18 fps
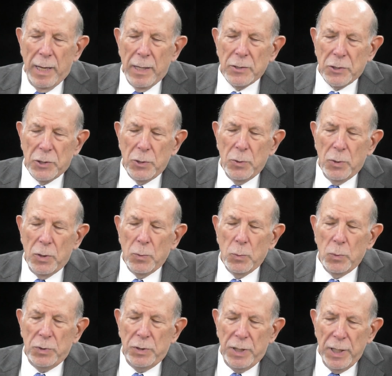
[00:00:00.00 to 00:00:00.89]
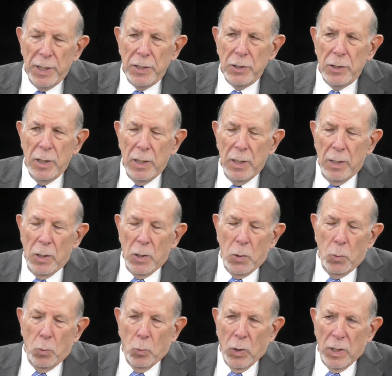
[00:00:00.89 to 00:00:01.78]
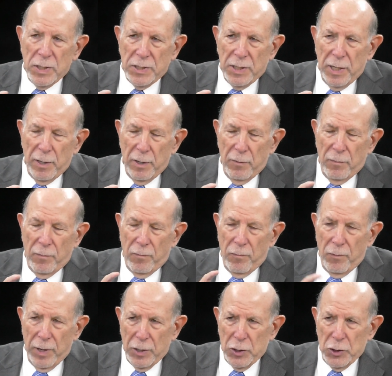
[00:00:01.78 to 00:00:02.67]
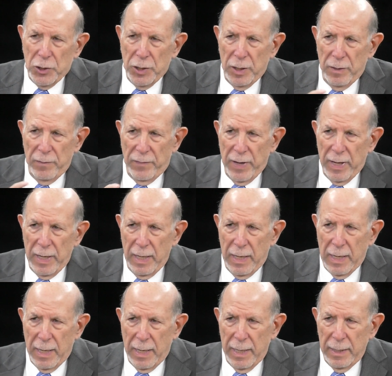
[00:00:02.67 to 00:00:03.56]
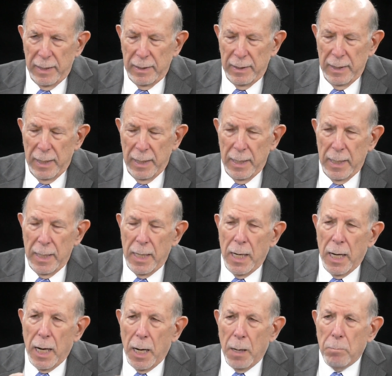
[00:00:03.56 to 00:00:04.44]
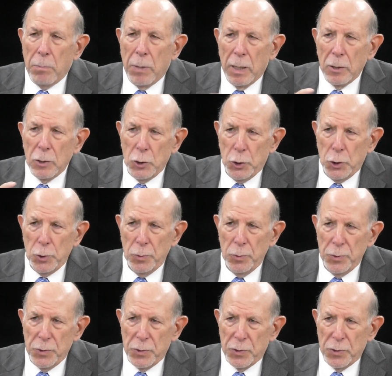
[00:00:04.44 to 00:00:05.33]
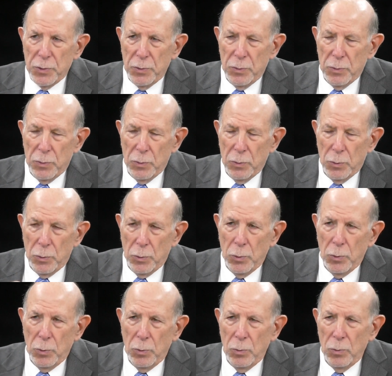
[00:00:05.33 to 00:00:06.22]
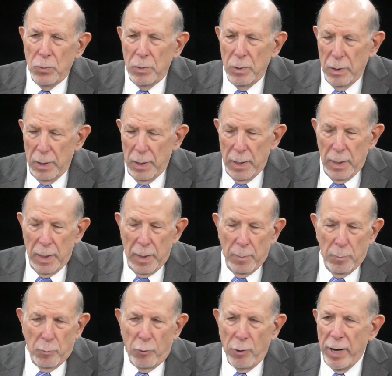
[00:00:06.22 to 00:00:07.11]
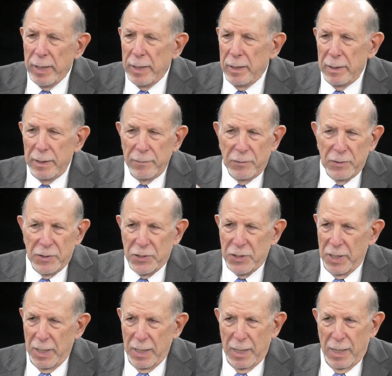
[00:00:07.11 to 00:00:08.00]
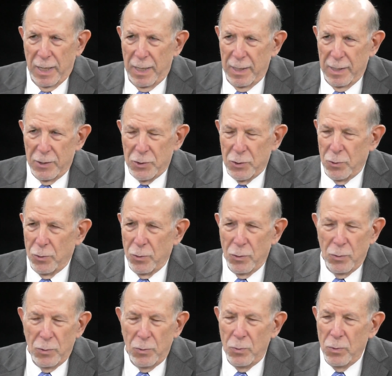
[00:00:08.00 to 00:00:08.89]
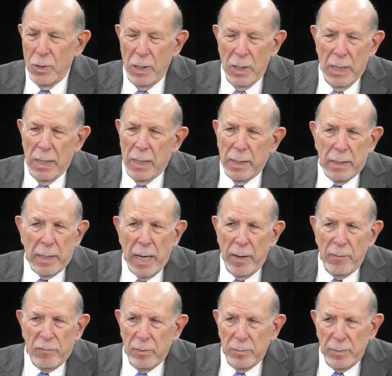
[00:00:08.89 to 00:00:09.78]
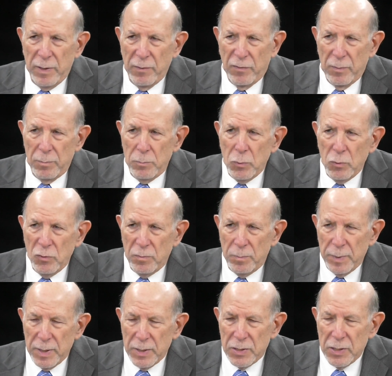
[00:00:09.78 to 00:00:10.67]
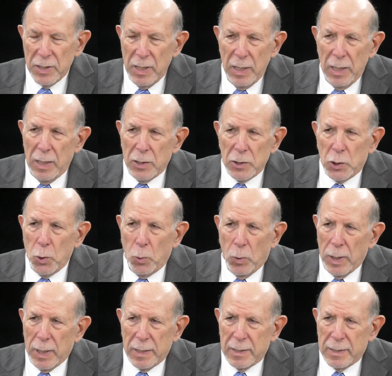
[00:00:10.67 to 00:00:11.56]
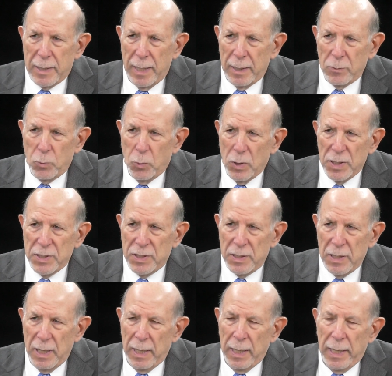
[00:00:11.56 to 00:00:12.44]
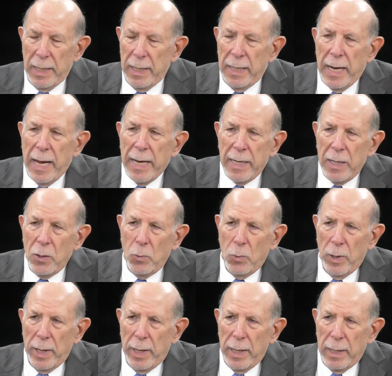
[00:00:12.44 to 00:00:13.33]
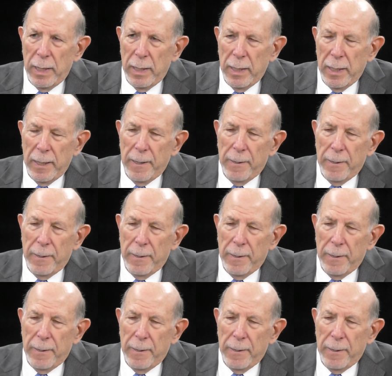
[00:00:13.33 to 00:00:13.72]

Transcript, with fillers: to ask you: yeah. Did was there friction of any kind among Jews who prayed in different synagogues or who came from different movements? To what extent was, in any way,